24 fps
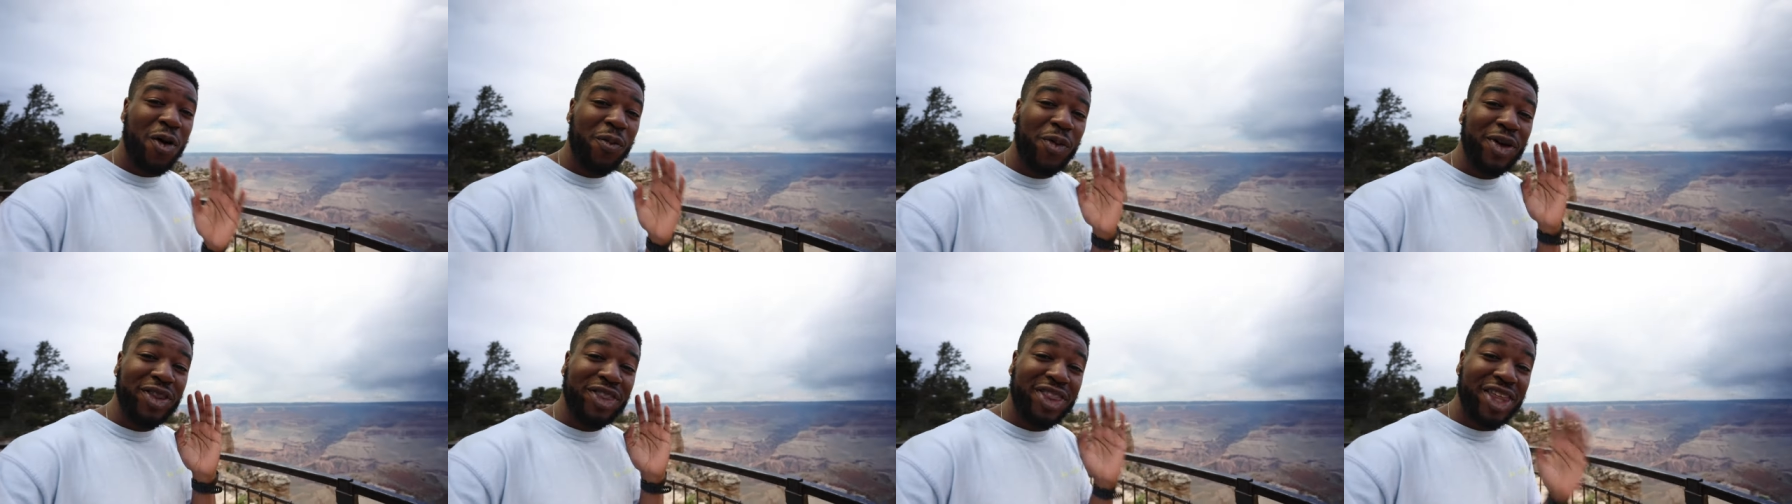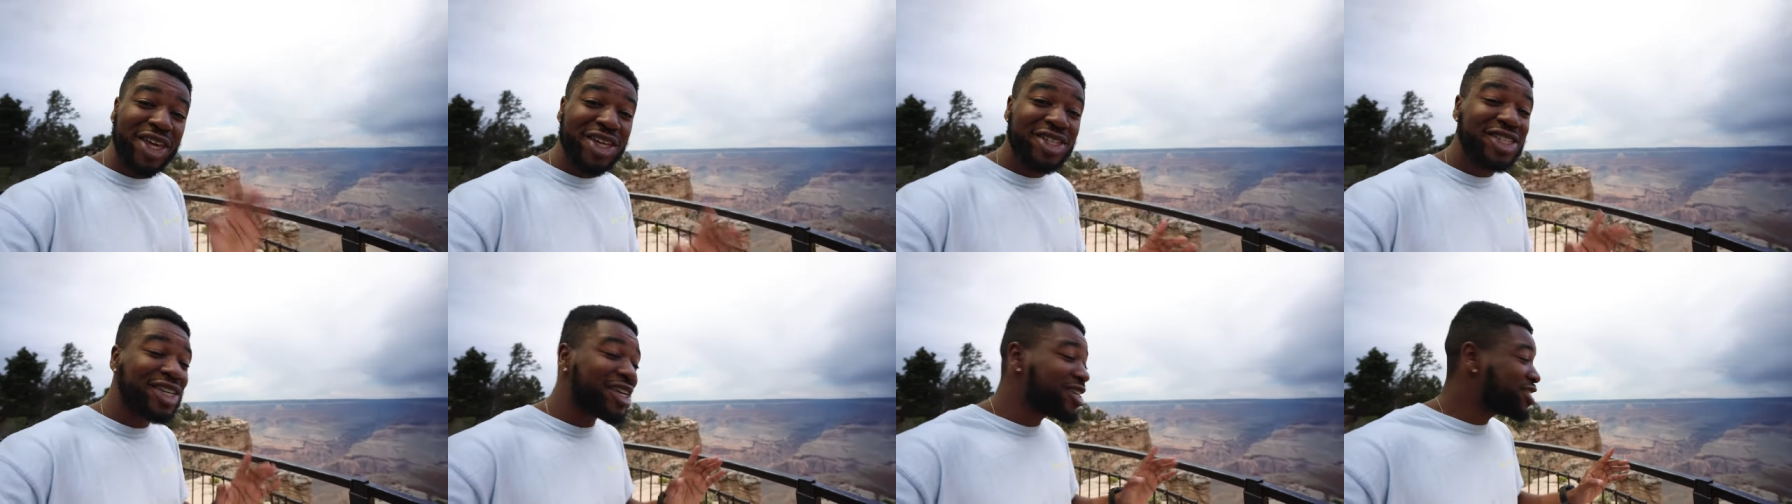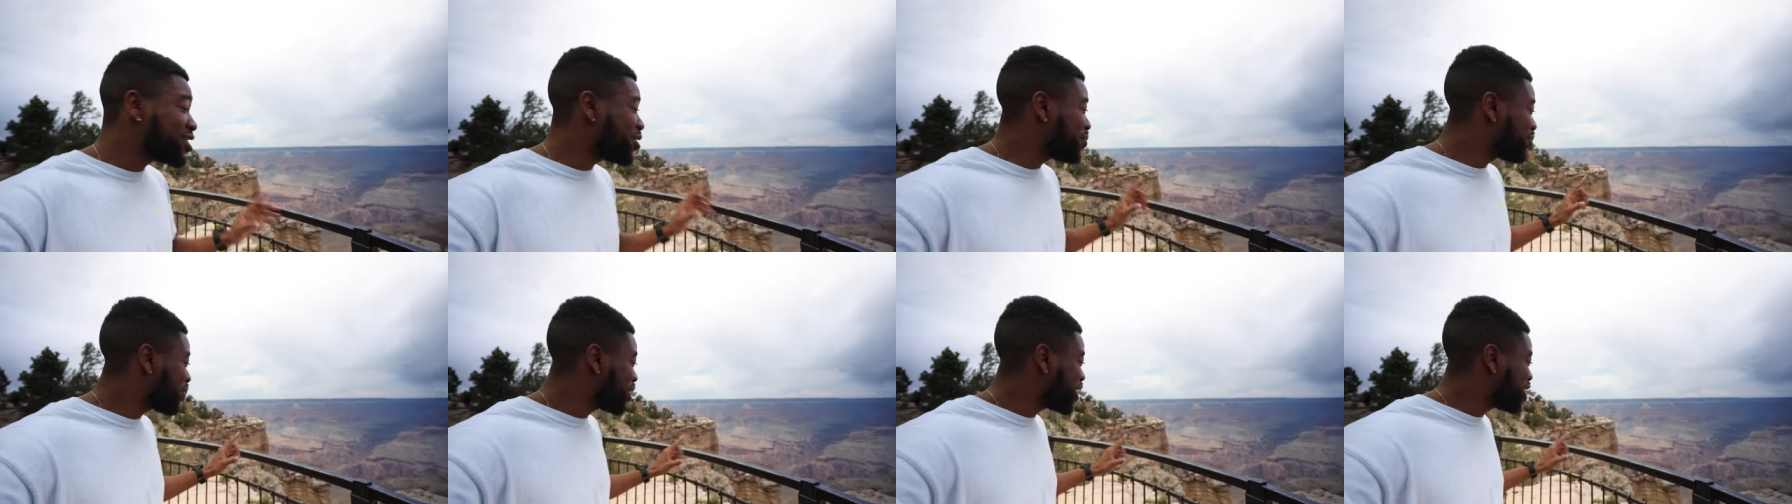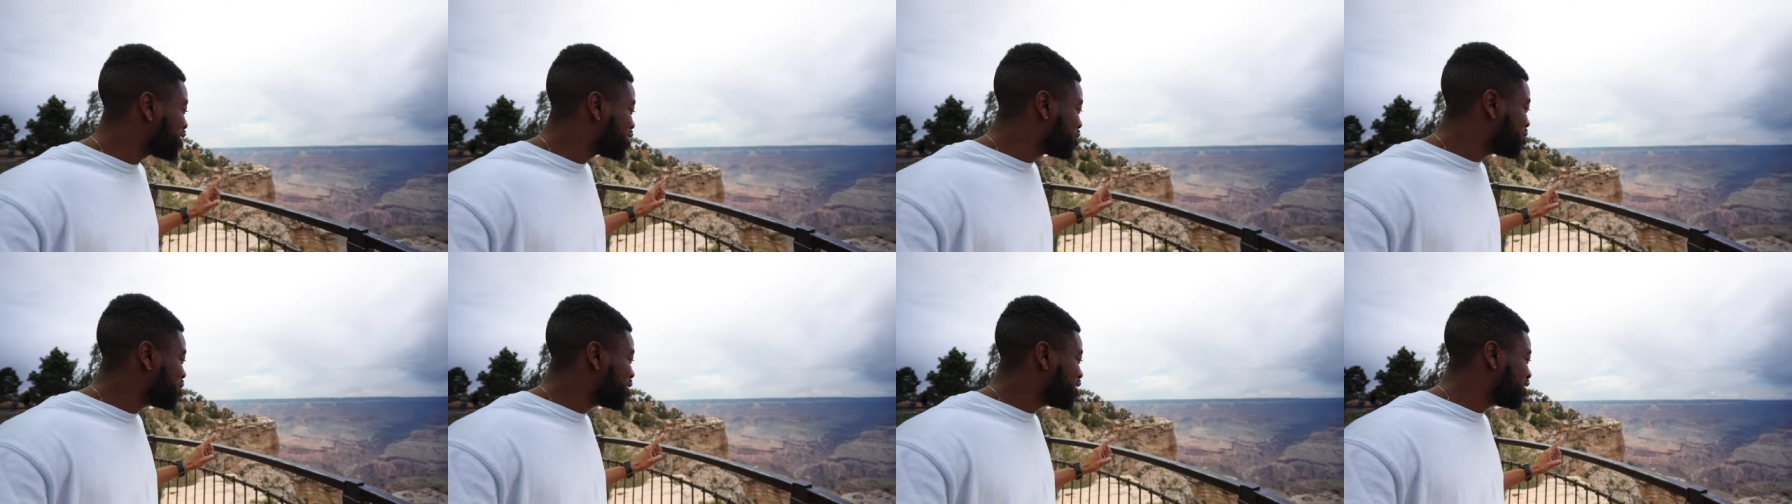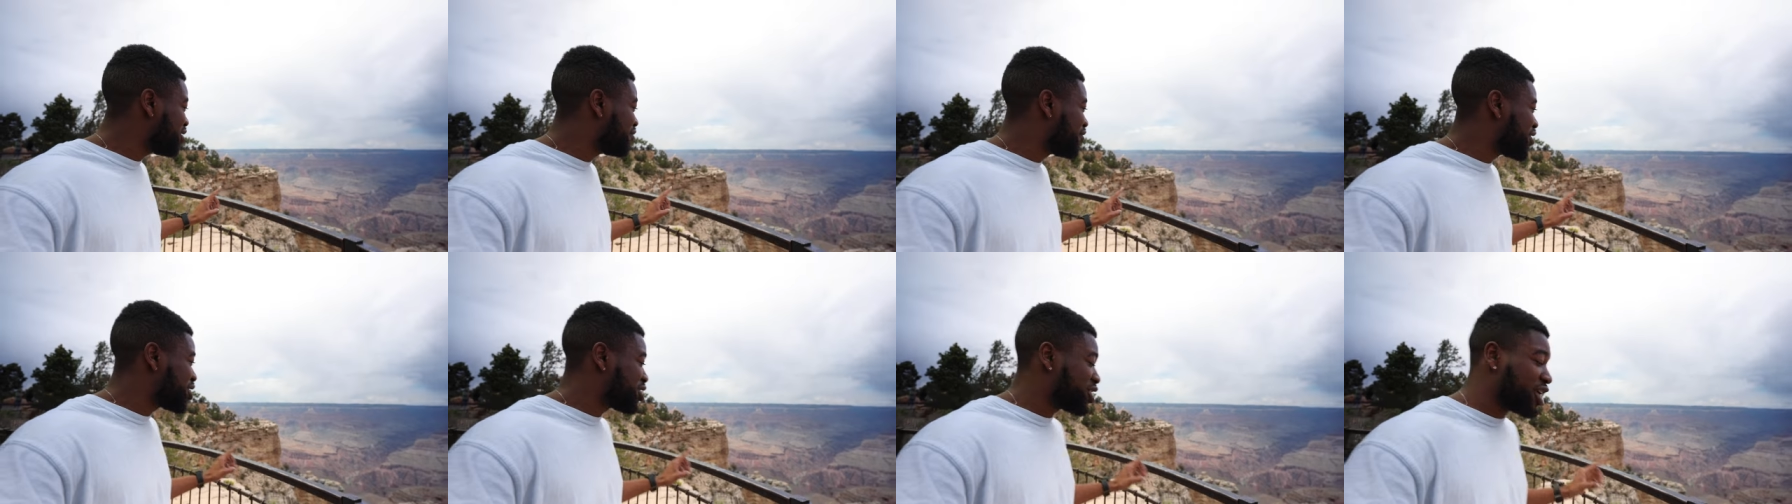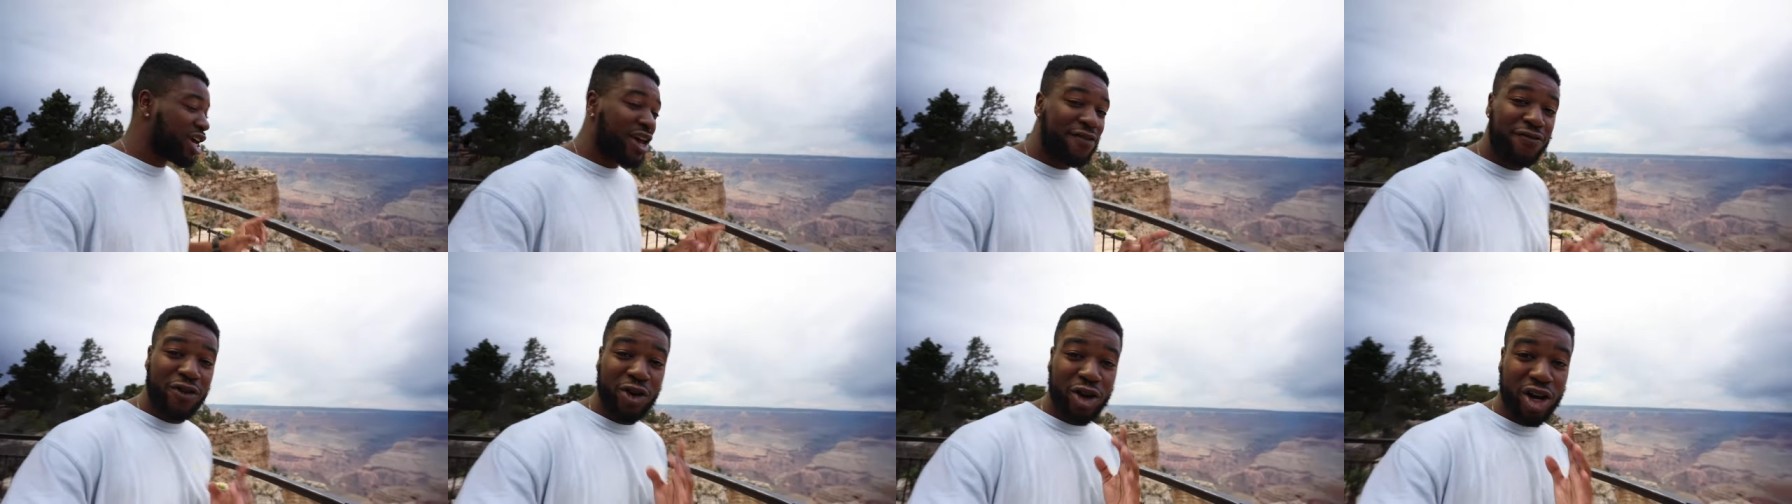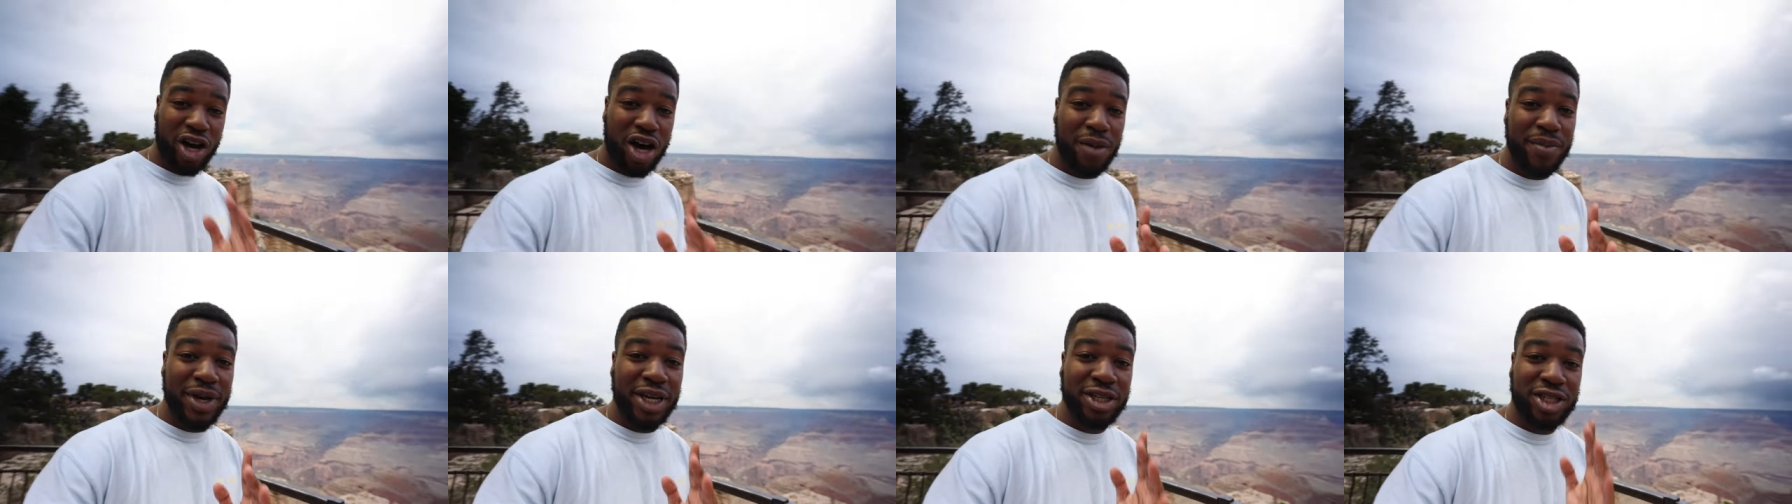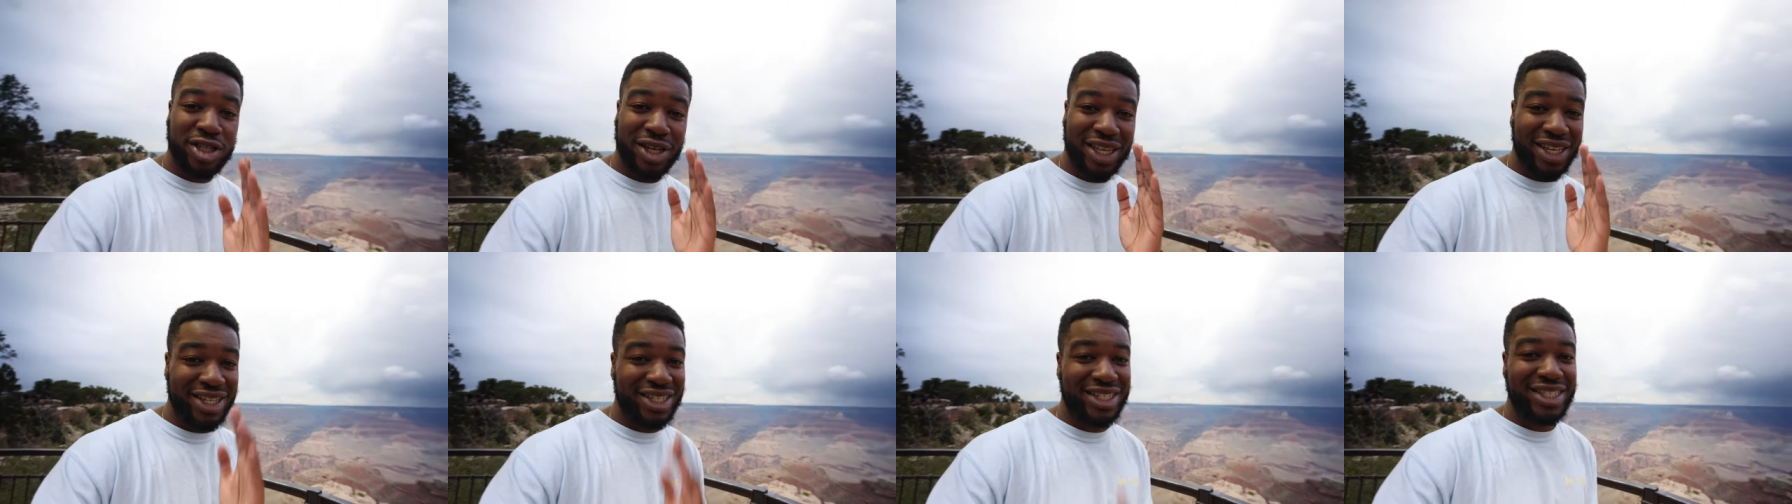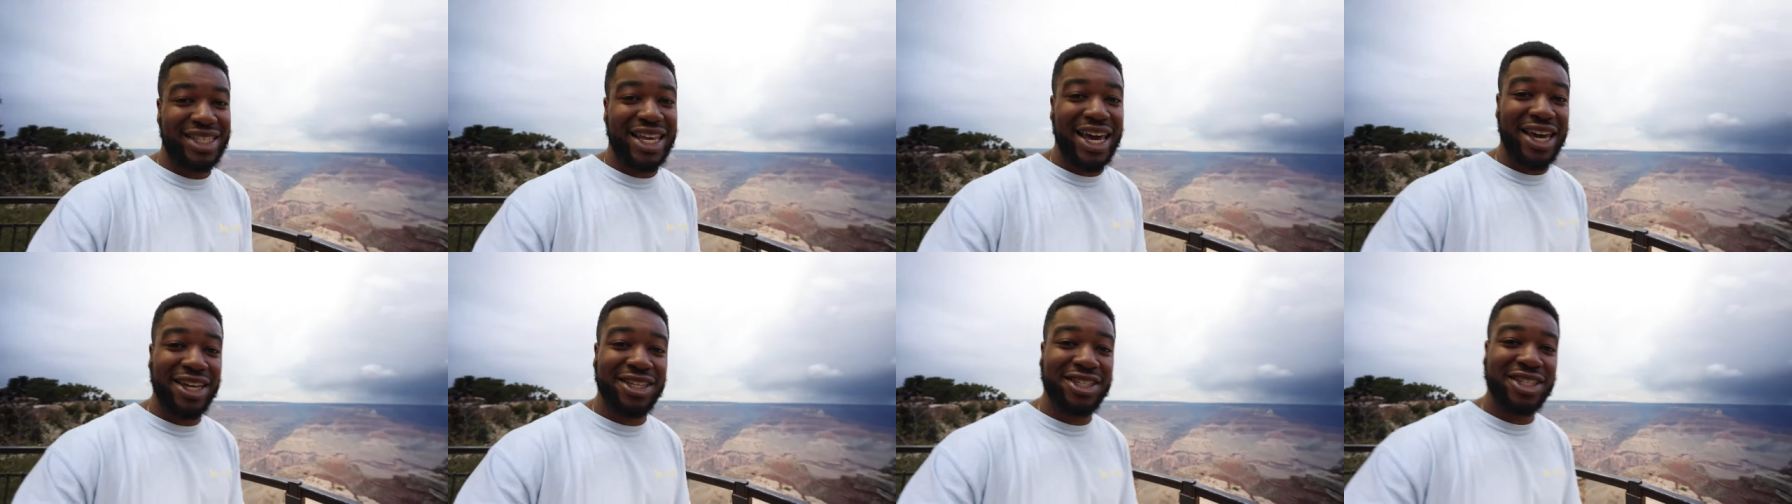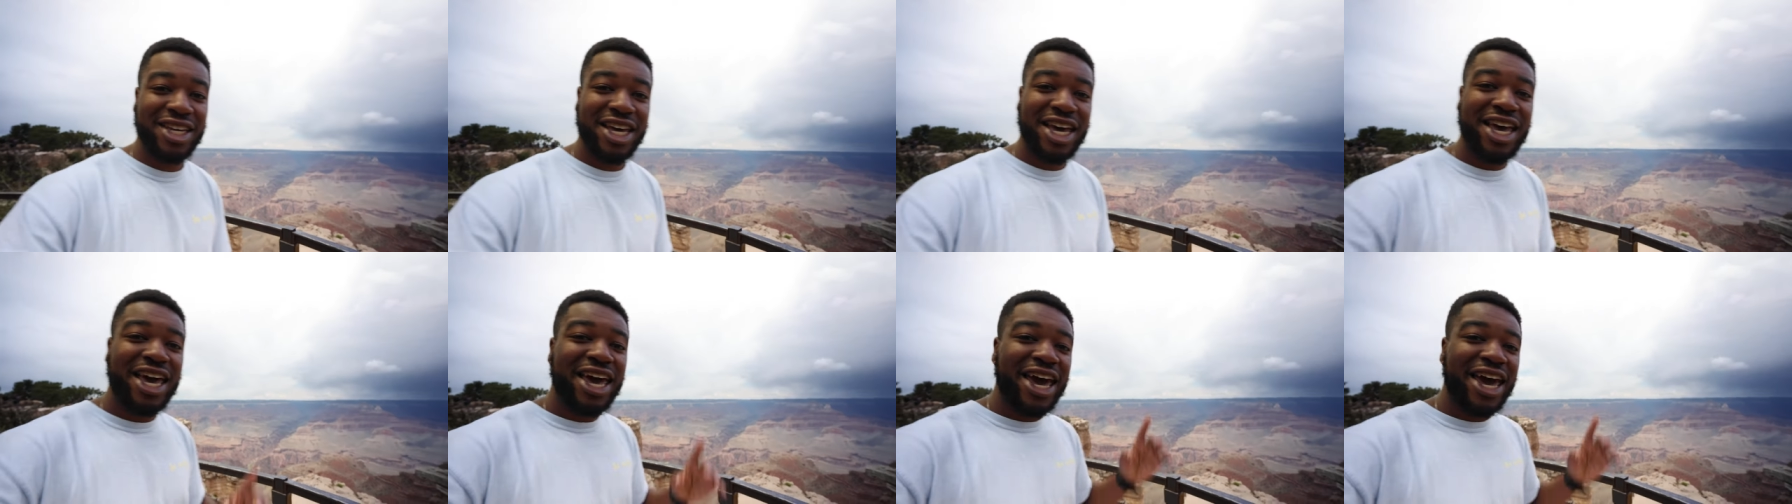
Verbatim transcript: but this is the place you need to visit if you're coming to the States.